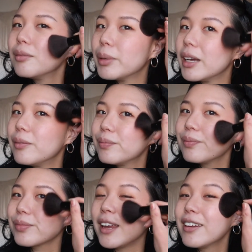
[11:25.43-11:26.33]
but
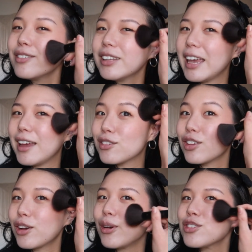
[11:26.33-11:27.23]
I didn't really answer
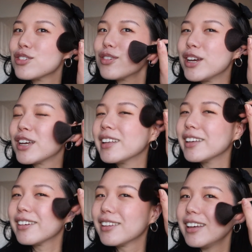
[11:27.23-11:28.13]
that question very
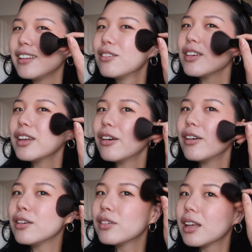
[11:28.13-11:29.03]
clearly in the video,
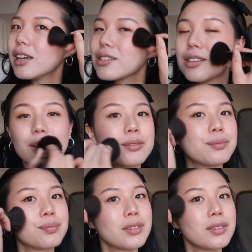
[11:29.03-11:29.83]
I feel like, so.